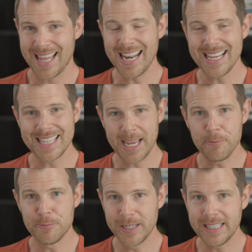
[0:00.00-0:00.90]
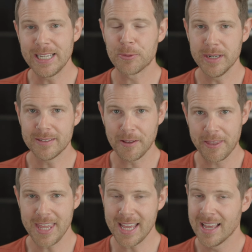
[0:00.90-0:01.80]
That is a really critical
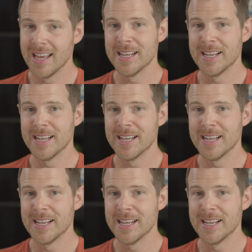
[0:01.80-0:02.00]
thing,